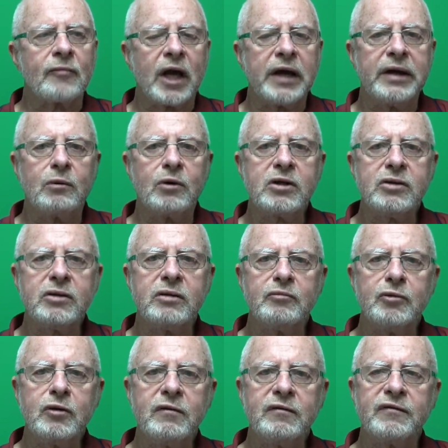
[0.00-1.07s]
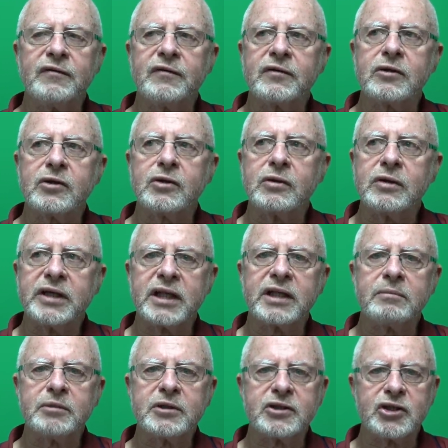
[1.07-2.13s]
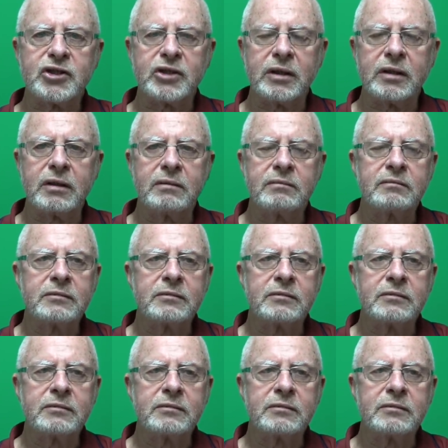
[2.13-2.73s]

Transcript: And I want you to move to another position.